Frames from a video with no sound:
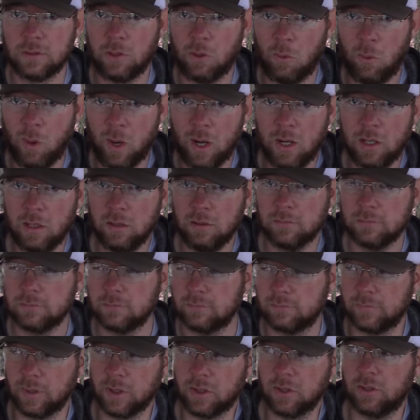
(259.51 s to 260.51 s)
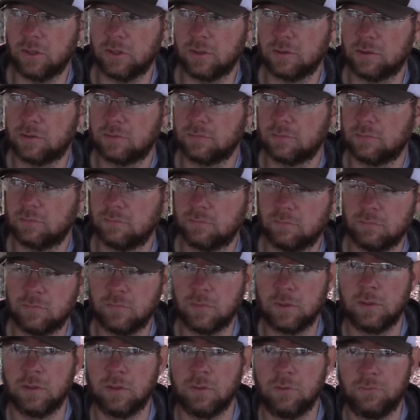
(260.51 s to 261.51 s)
Why? Because
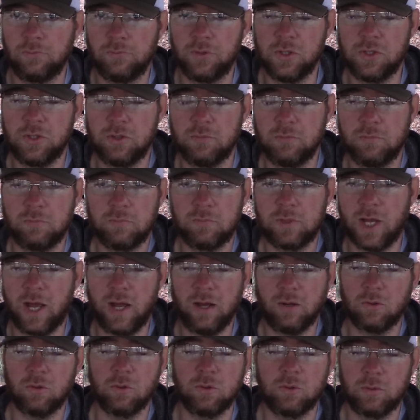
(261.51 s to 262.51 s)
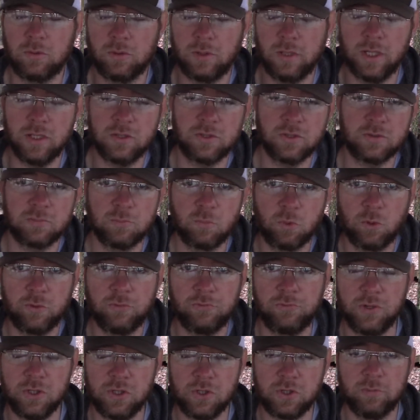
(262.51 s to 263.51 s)
fishing tackle catches more
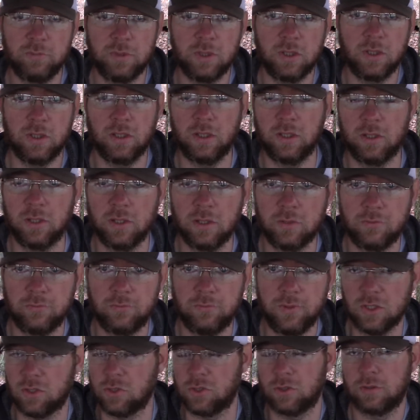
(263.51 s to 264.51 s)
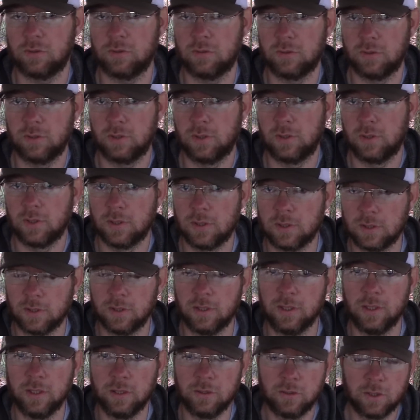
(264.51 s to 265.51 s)
fishermen than it does fish,
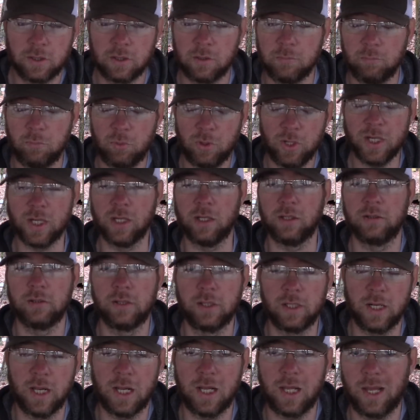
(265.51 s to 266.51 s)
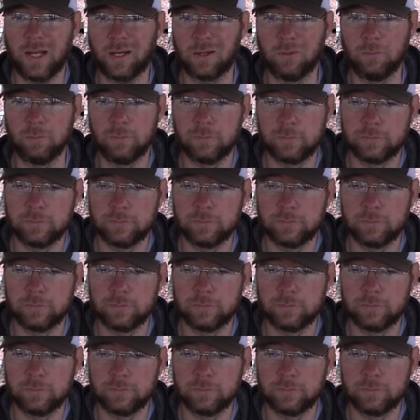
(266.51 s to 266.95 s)
and they're pretty and I like them.